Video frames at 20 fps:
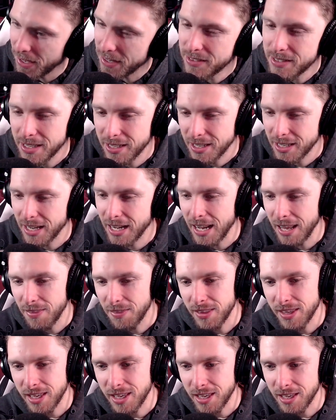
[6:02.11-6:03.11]
They did it
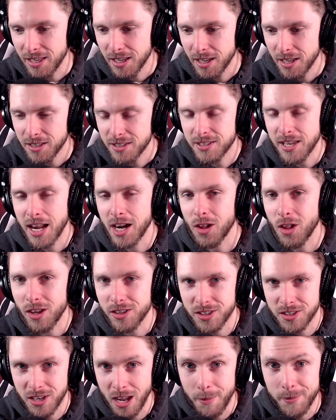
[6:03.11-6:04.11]
in the Santa
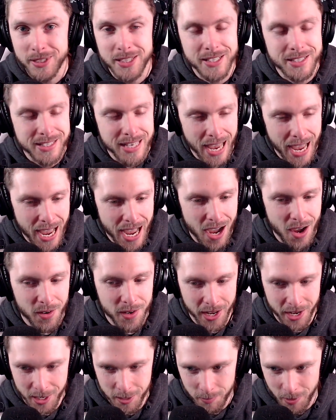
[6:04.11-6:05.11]
Claus is Coming to
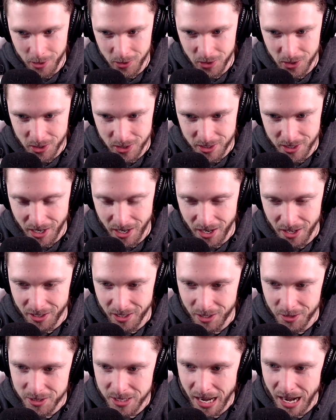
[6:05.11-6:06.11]
Town animation style.
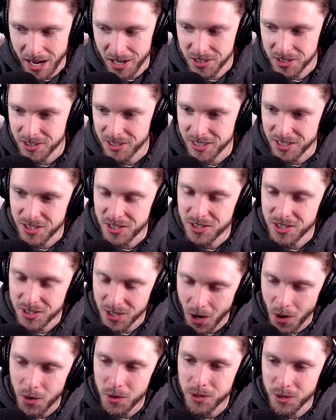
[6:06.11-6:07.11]
That was actually
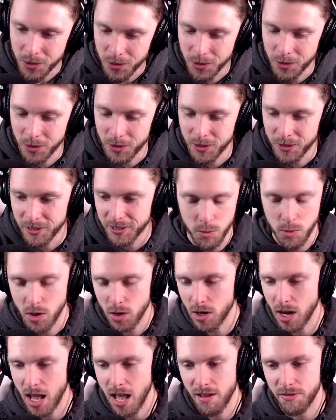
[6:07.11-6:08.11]
so cool. And
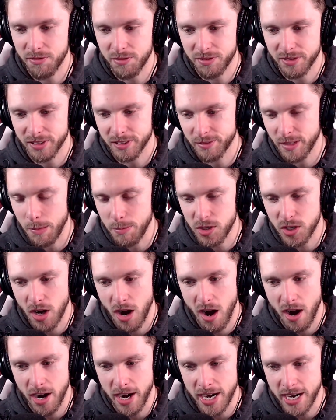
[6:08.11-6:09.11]
Rudolph, I'm
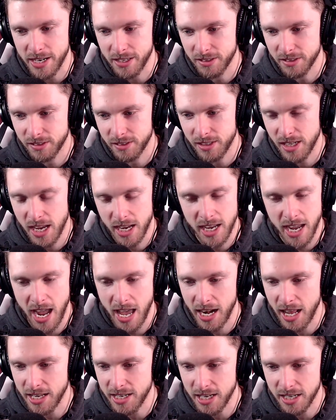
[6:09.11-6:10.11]
sorry. You
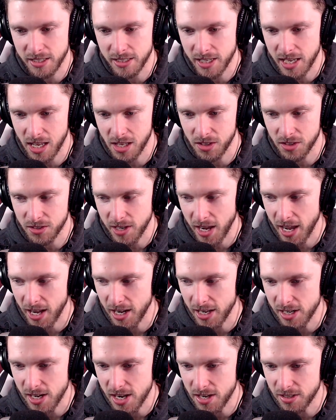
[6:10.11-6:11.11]
kind of didn't kill
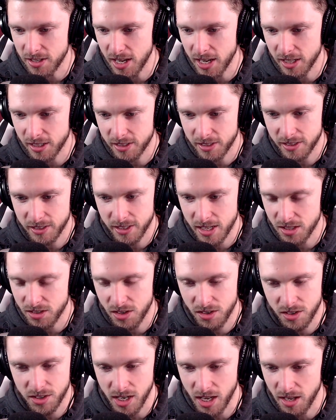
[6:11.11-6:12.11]
Santa, dude. You
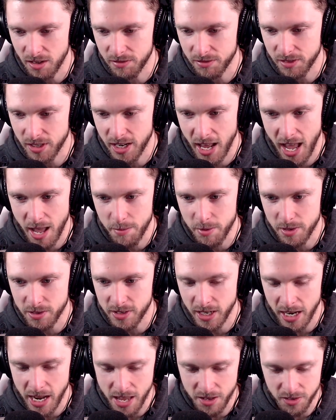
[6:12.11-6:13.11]
killed yourself. It
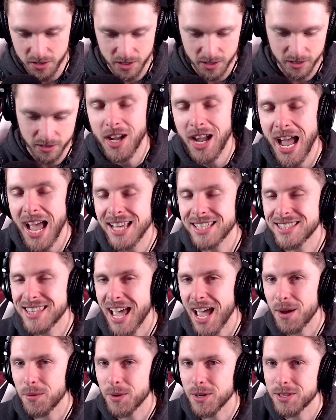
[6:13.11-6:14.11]
happens, I guess. Well, guys,
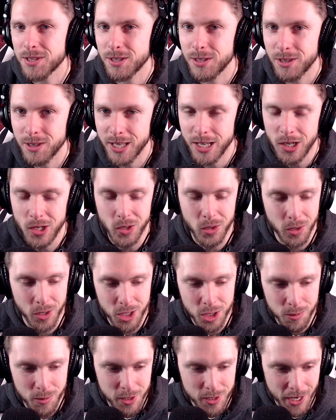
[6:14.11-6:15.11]
that was a little
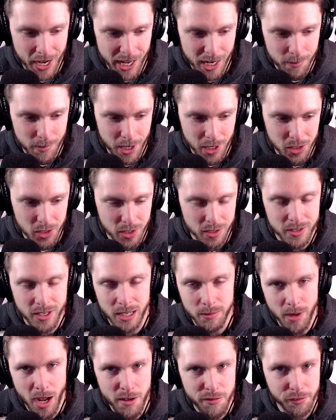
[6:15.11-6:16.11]
Christmas animation
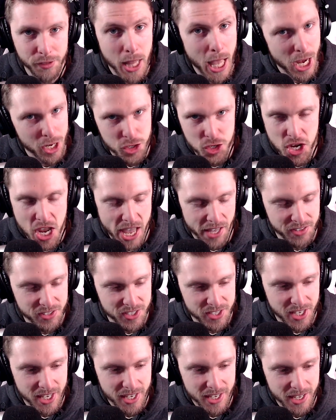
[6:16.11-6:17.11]
done by
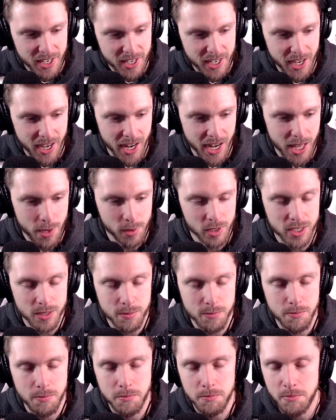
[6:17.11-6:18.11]
Flashgitz, and it
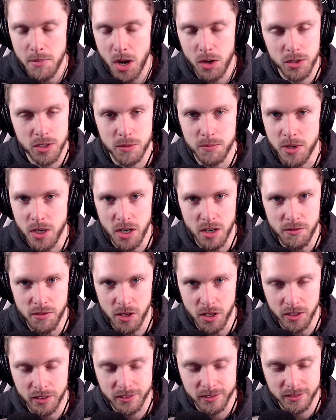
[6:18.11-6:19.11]
was most
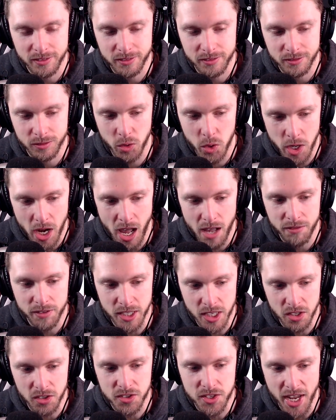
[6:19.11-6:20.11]
beautiful. Rudolph
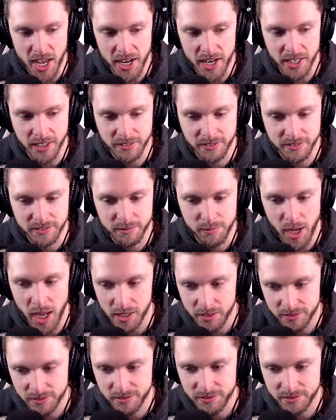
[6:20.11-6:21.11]
killed Santa,
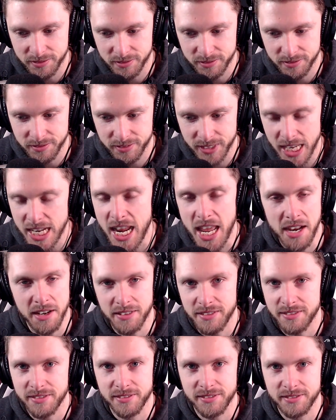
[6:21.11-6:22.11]
but he
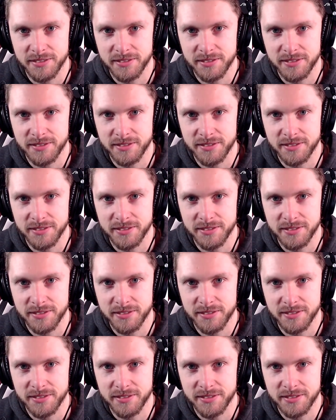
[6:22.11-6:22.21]
didn't.